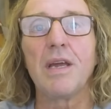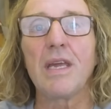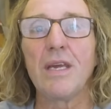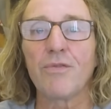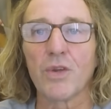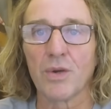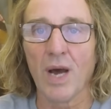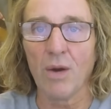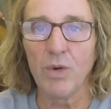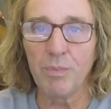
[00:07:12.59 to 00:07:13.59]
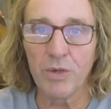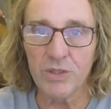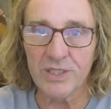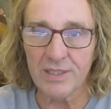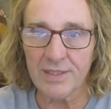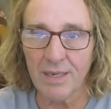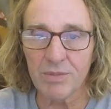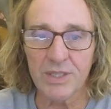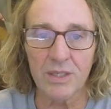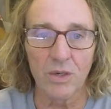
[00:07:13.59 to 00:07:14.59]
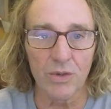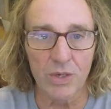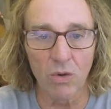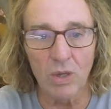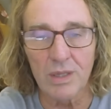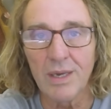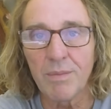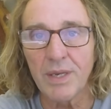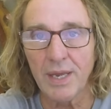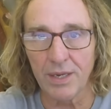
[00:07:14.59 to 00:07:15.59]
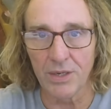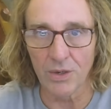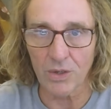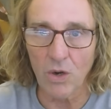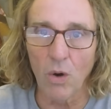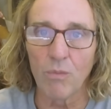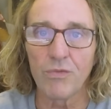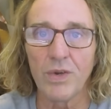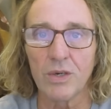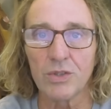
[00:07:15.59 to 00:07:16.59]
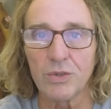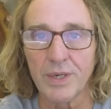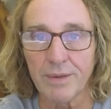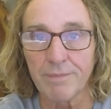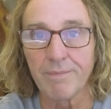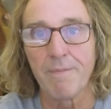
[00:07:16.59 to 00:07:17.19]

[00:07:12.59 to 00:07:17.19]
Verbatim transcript: If they're not reproducing the same signal, you eliminate your comb filtering.